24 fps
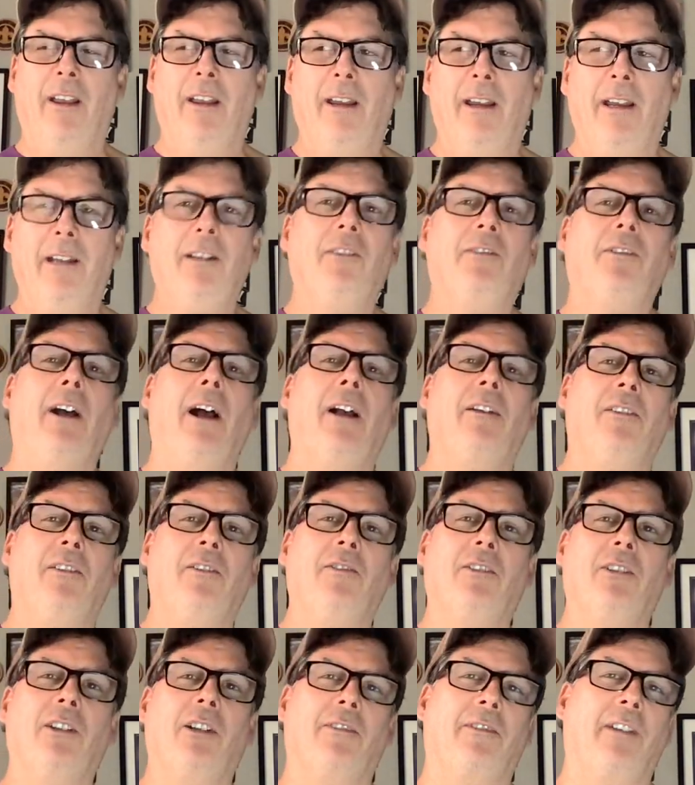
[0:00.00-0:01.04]
He decides
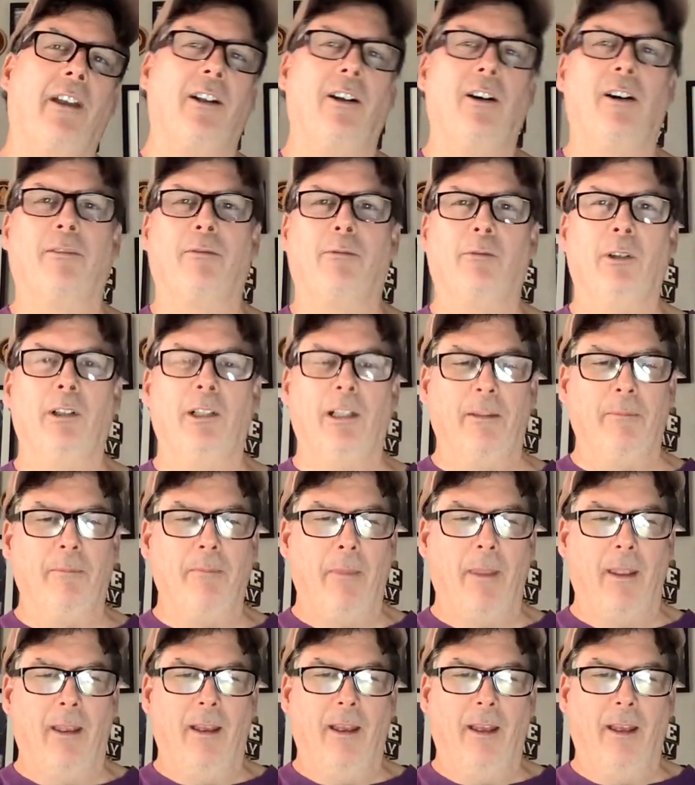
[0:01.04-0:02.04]
he's going to take off running.